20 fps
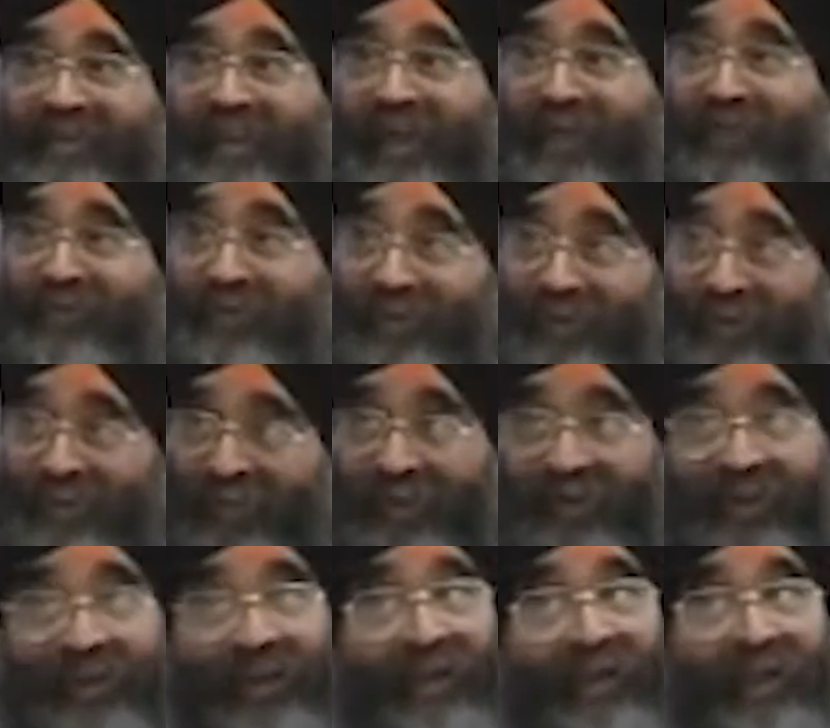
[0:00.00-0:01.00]
Naam
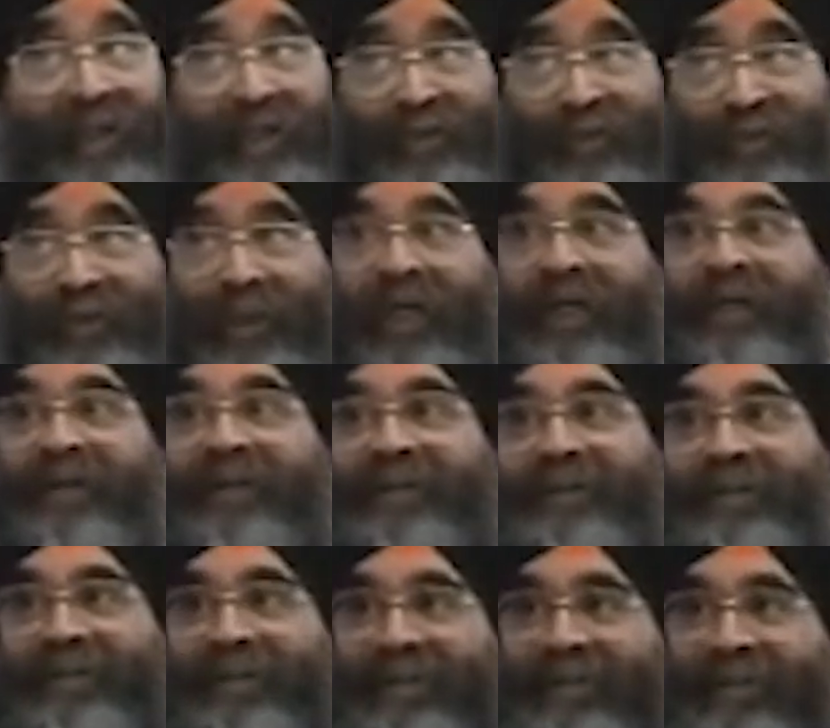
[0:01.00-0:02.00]
Simran, can get you there.
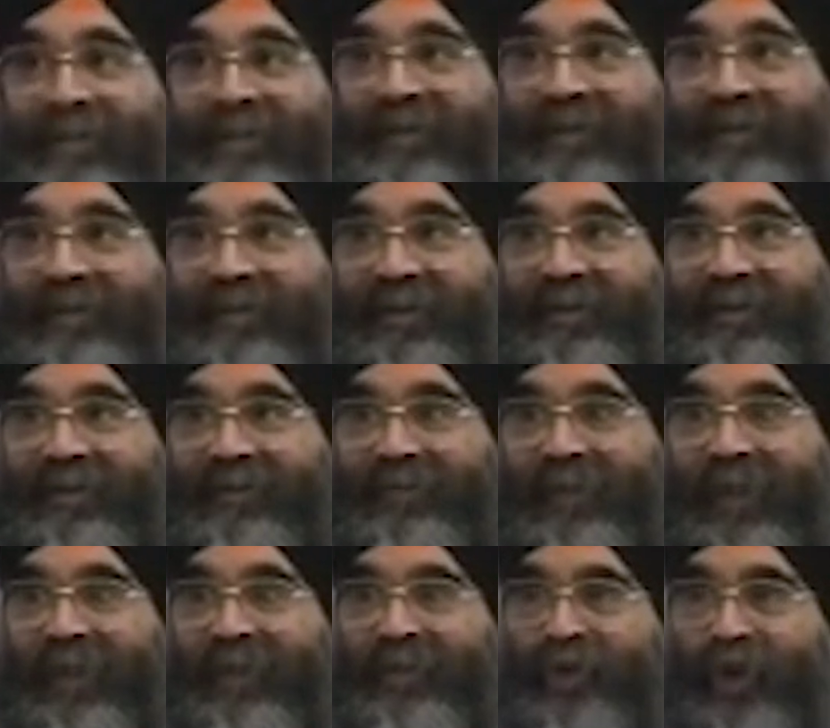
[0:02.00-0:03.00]

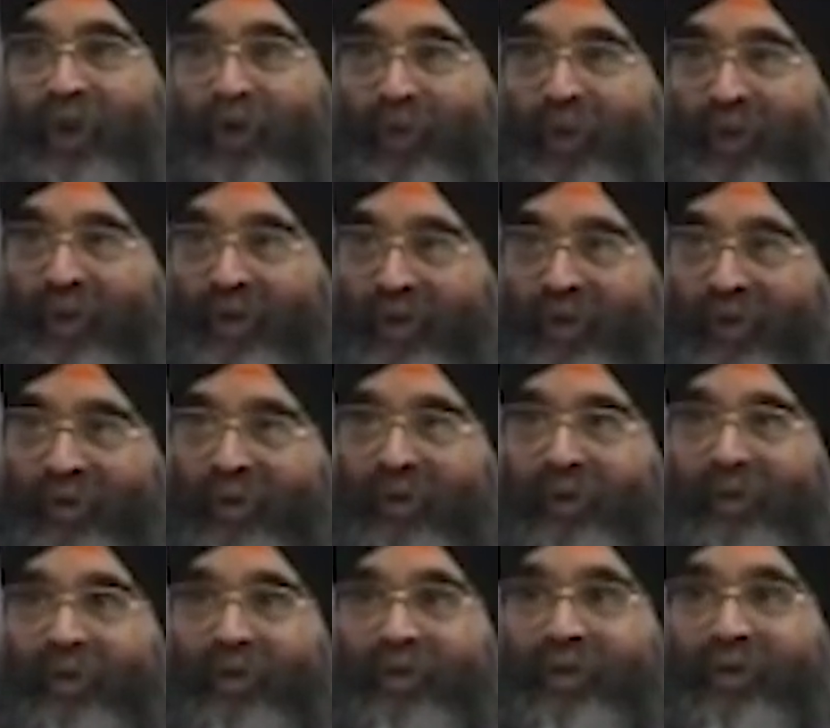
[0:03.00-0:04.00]
But it's got to be
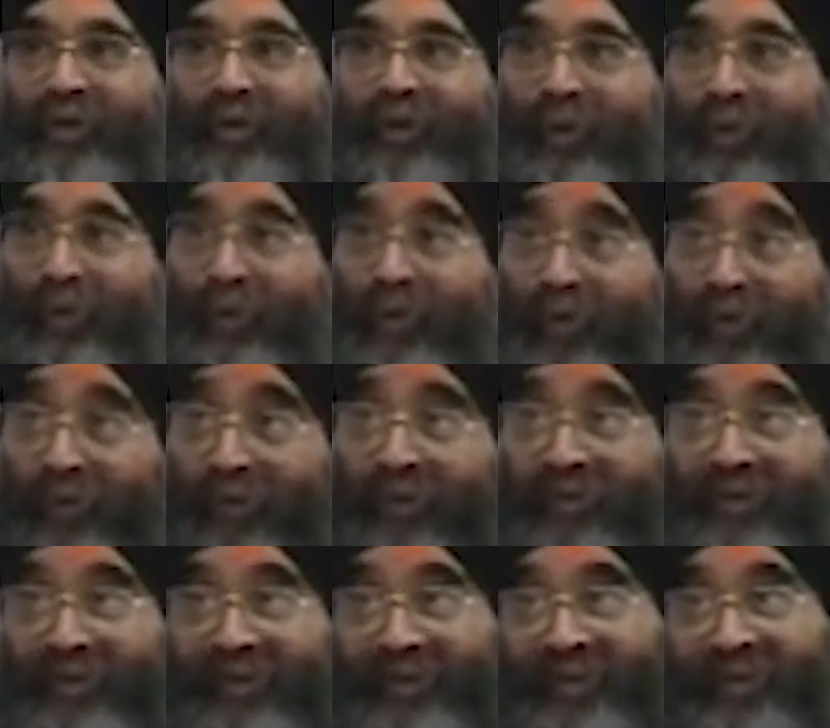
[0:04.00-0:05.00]
done through
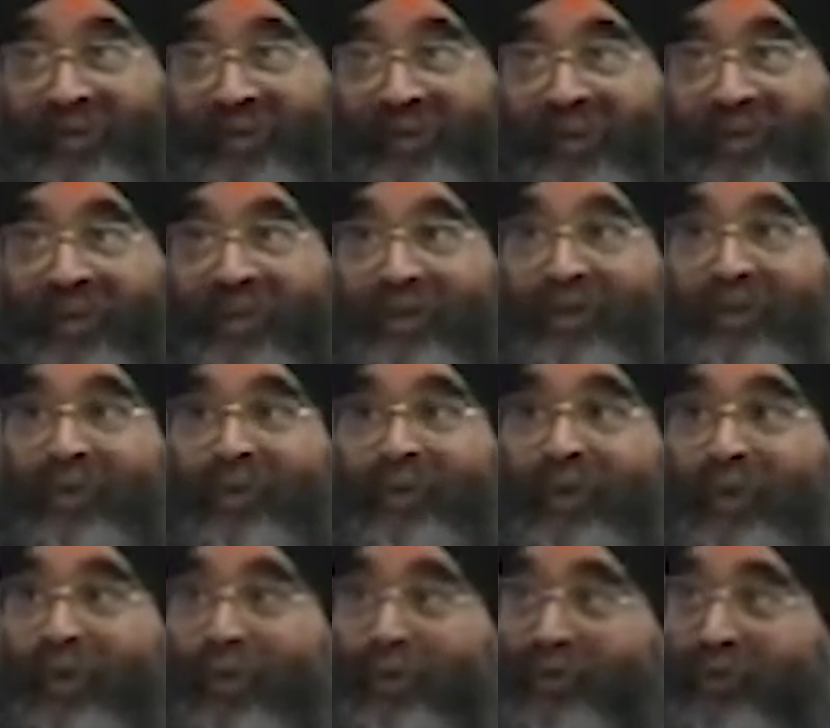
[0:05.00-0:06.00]
Gurmat, through
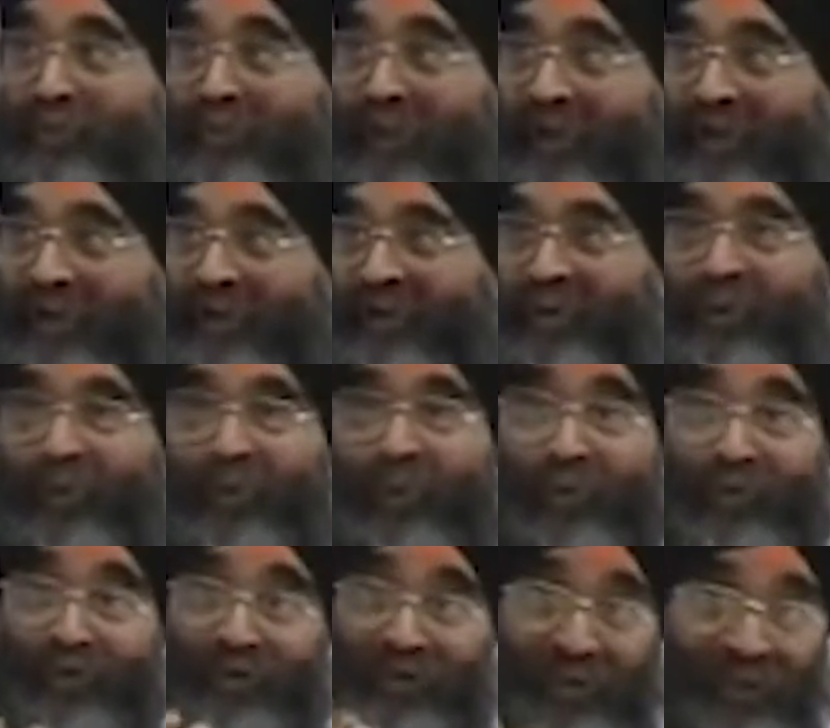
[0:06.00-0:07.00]
Guru's Mat, through
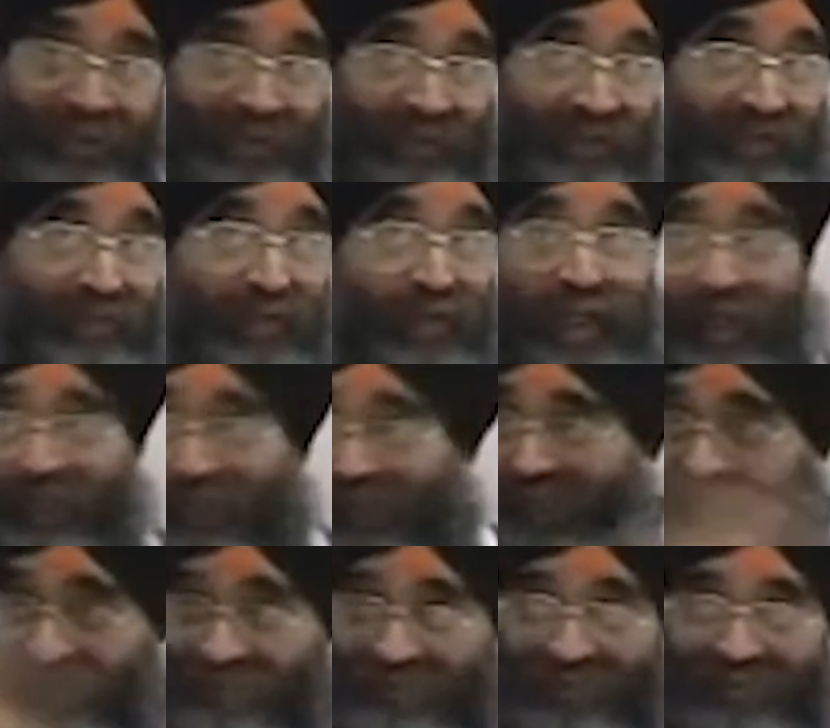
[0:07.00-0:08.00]
Guru's teachings, not
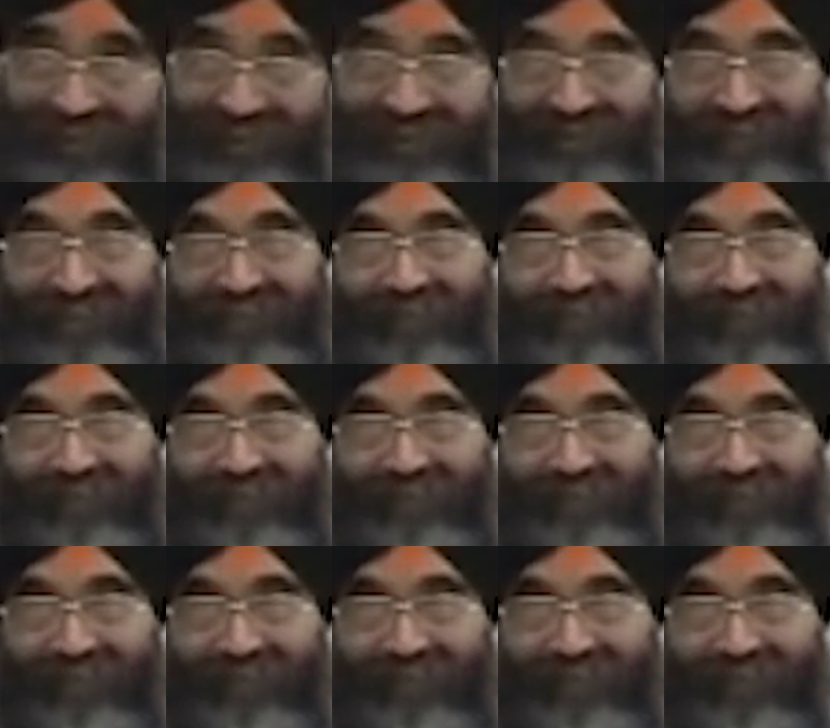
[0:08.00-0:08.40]
anybody else's.